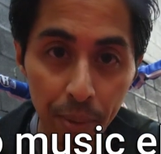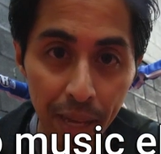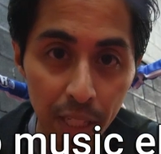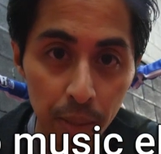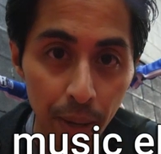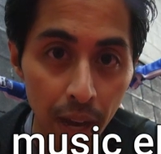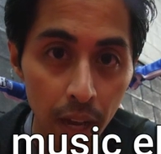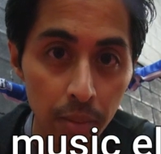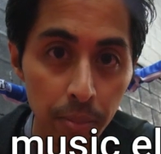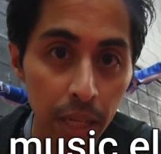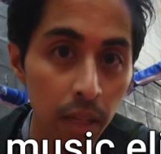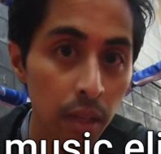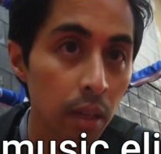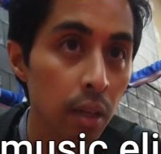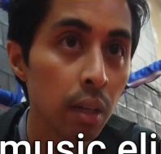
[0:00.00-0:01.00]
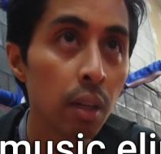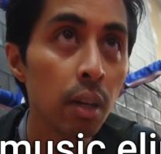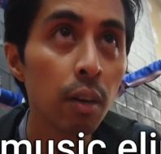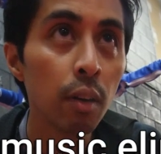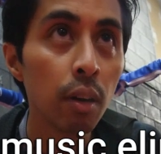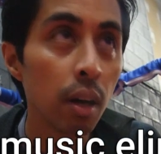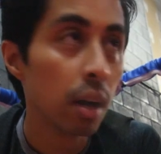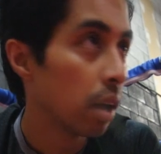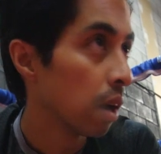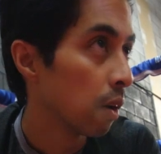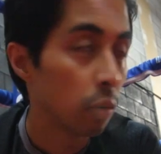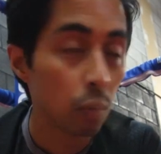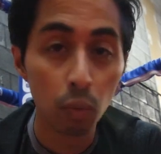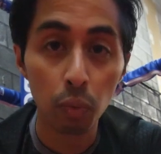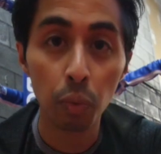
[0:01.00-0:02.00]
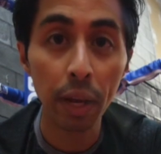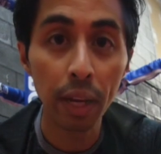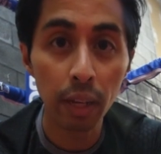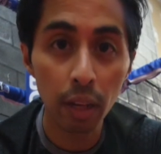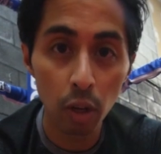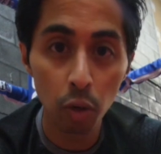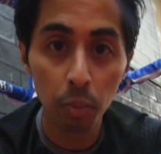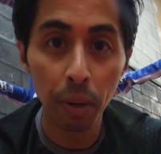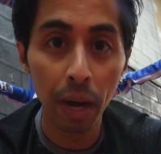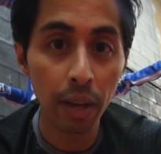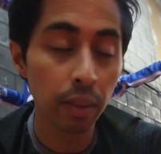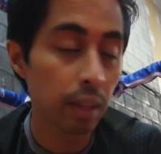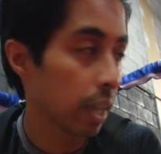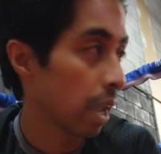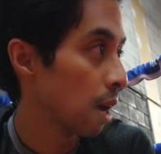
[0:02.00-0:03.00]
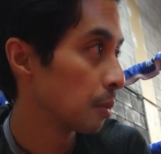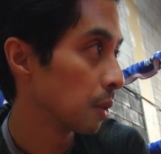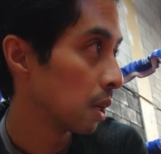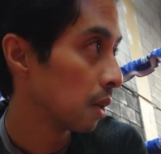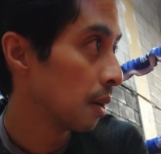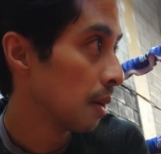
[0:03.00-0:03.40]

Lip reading: bags behind me. radio behind the camera.